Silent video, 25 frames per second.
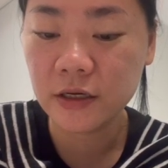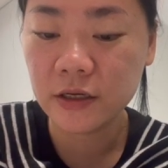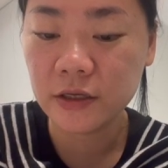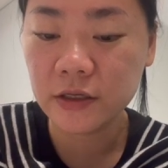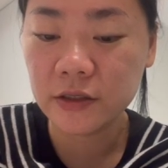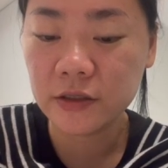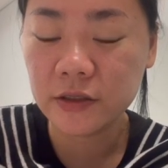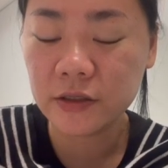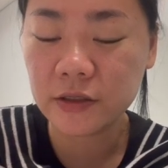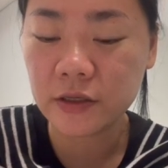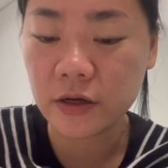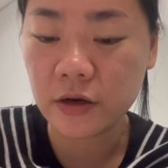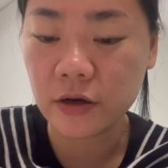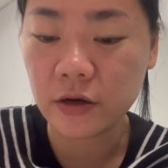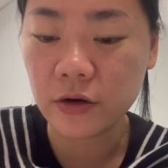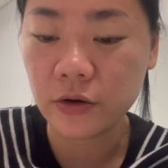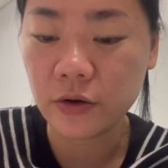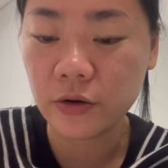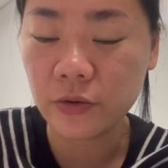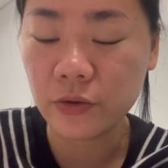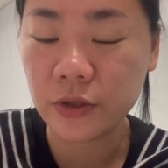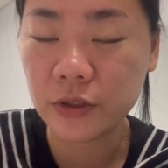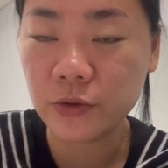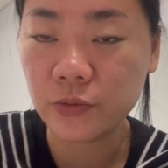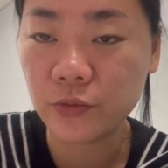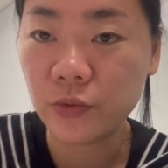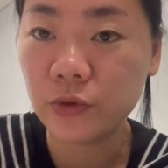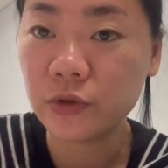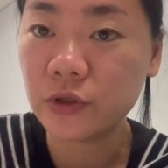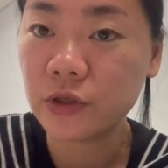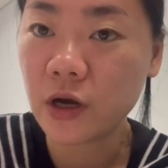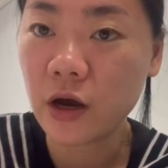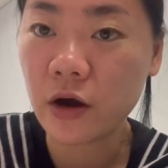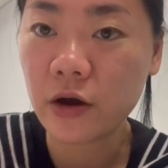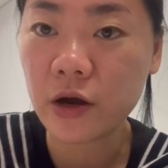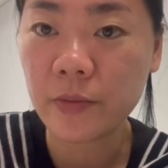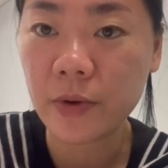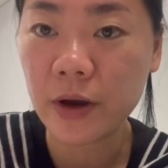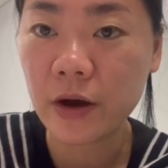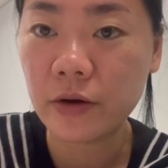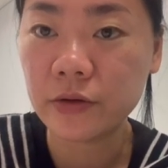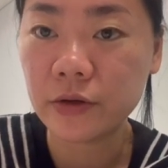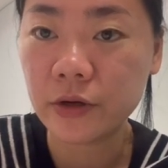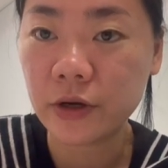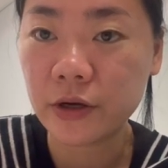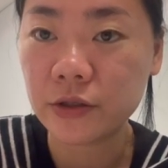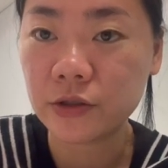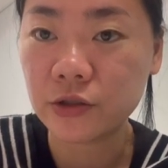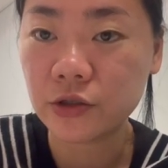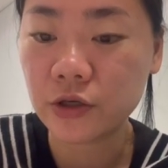So we'll talk about the
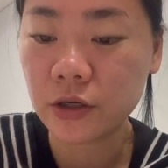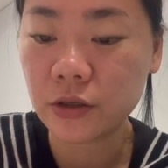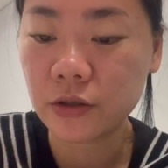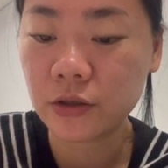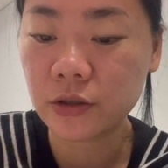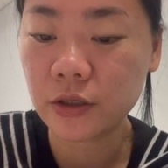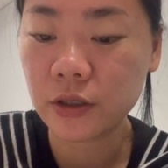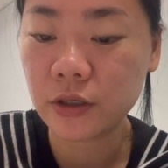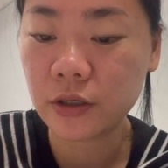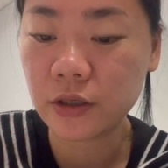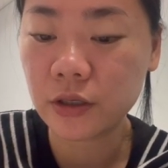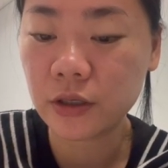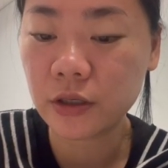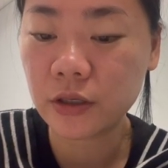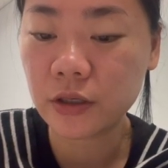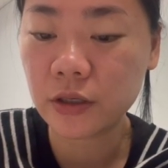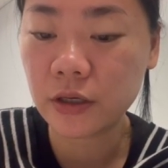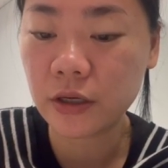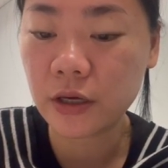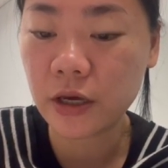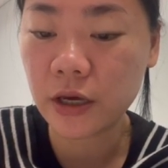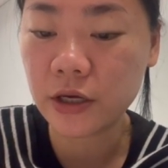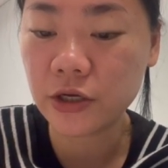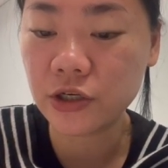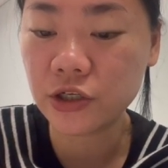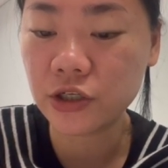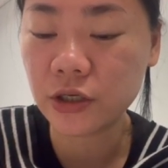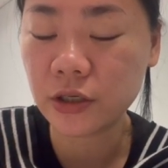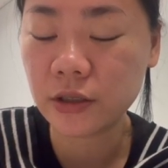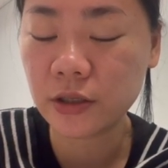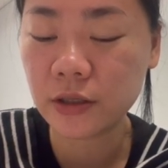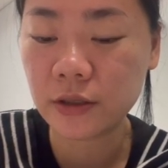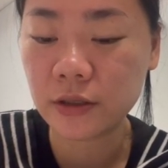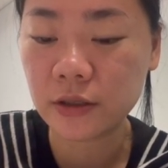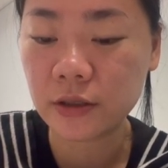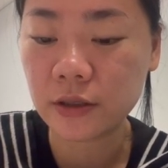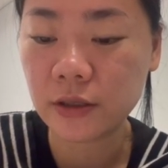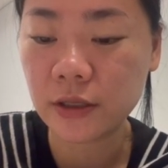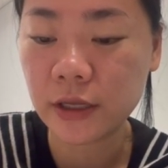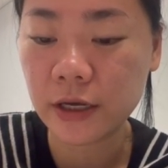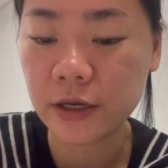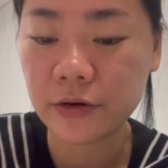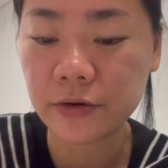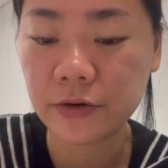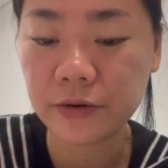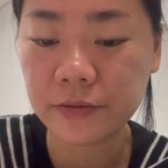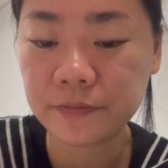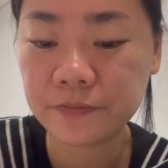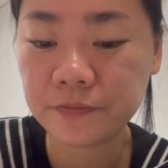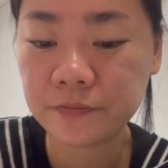conjugation
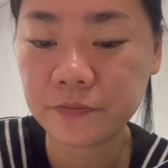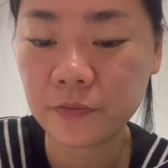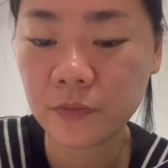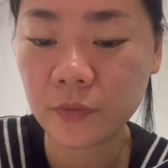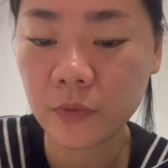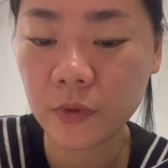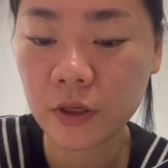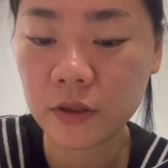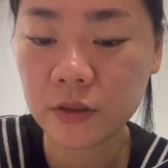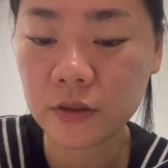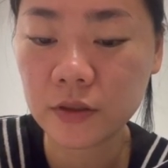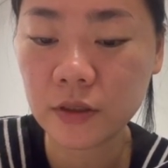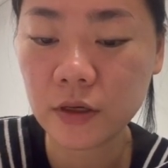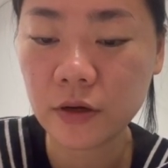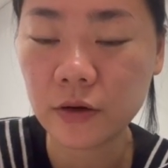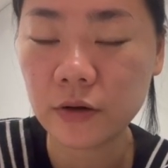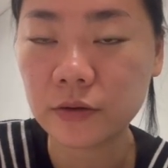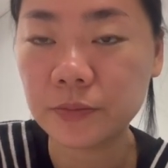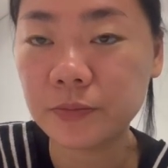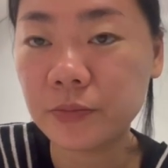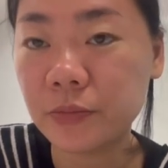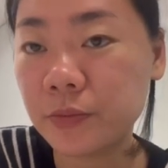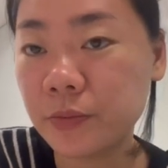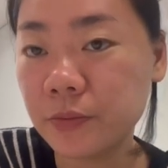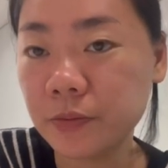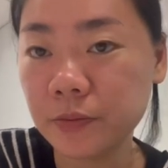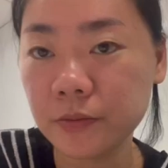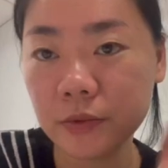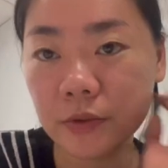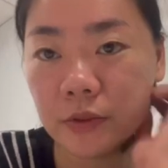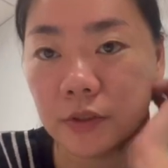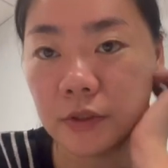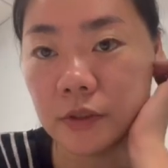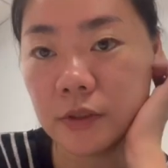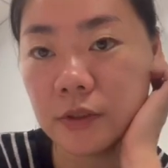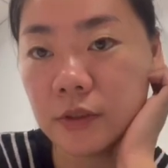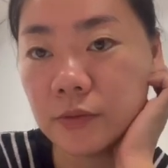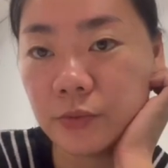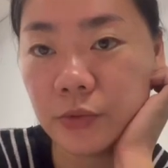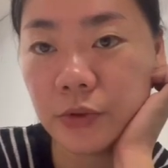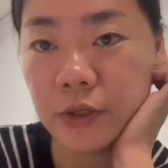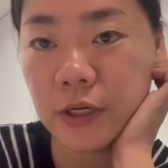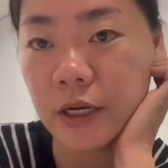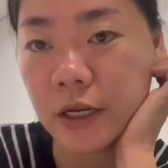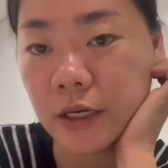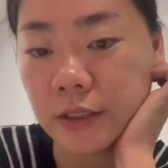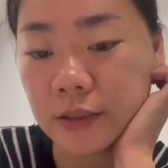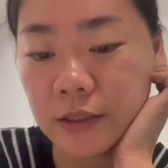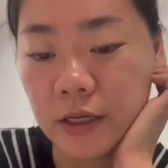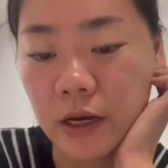later. So put an
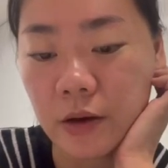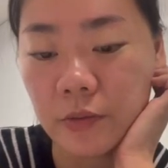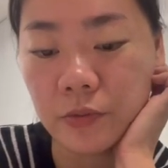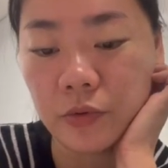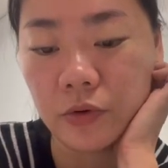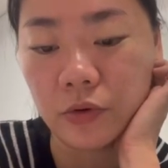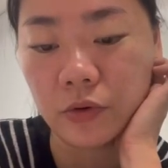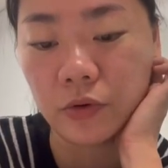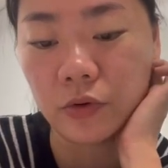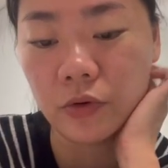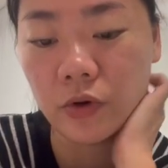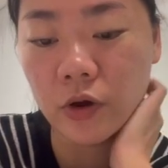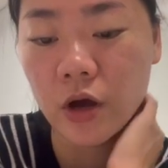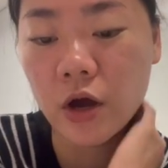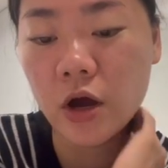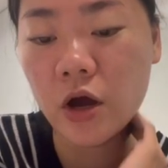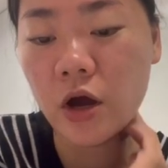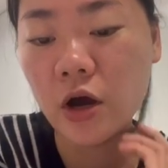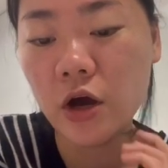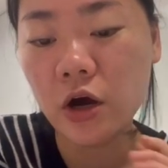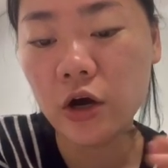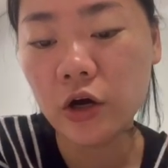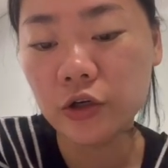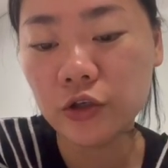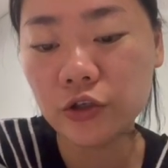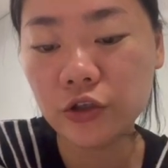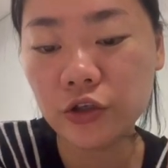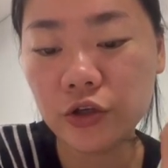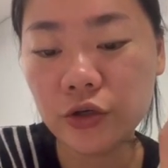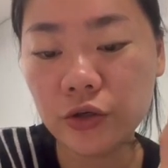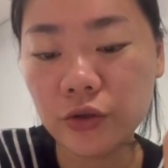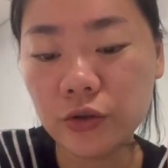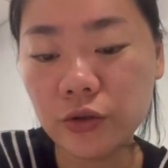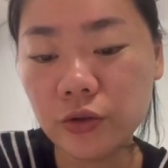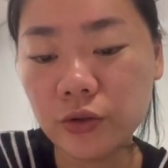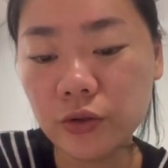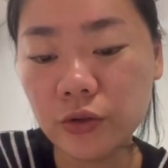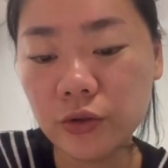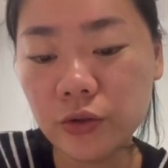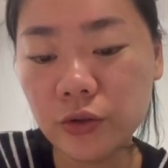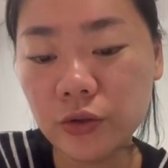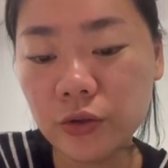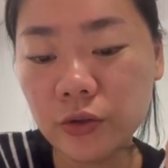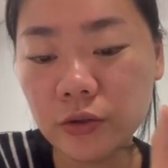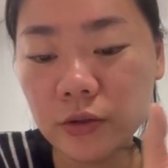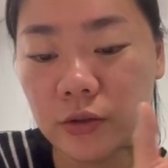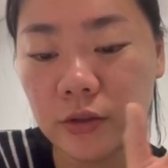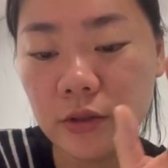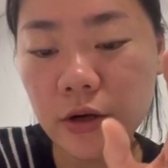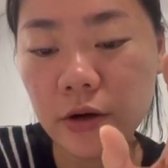example.
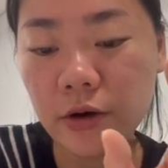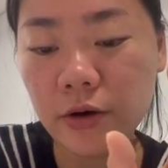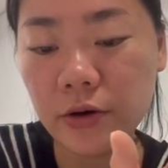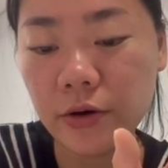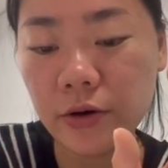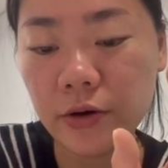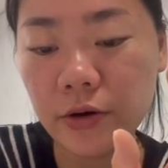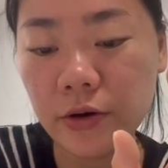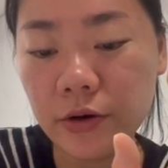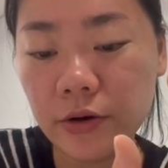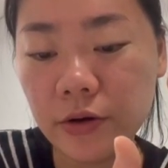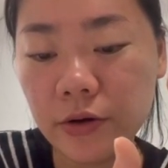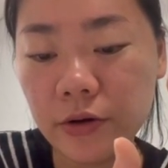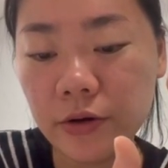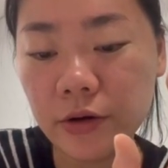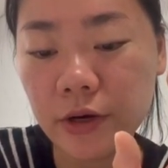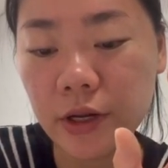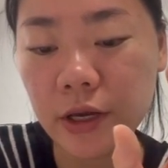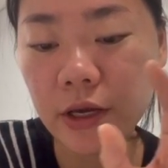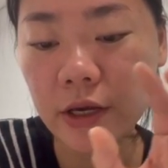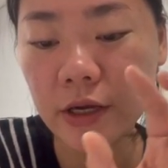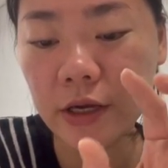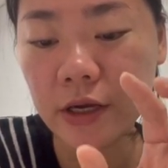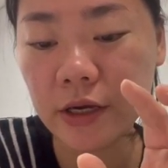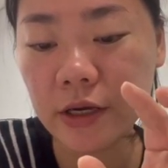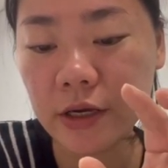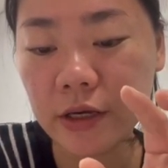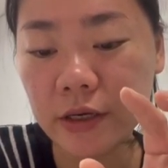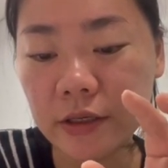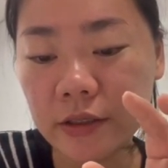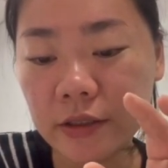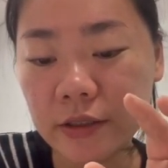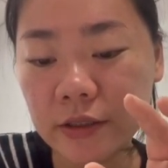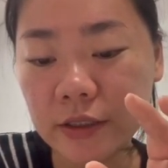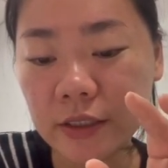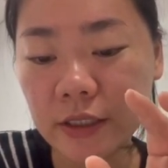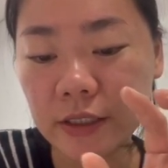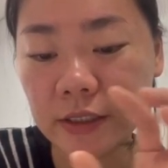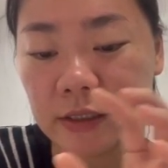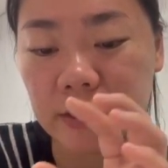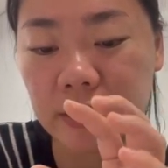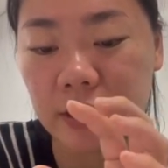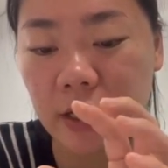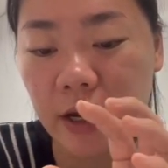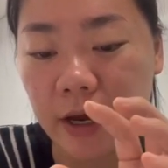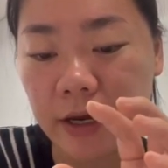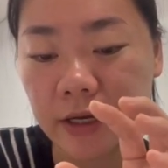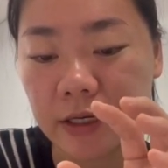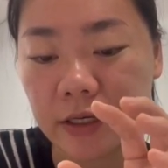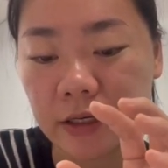To learn is
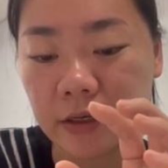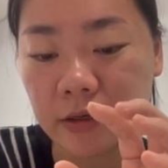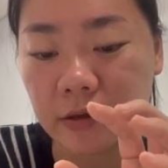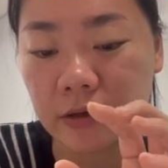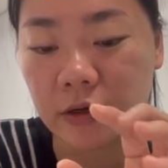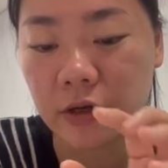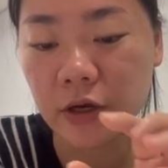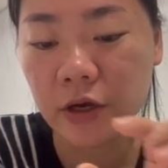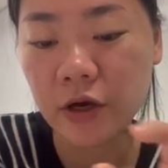exciting.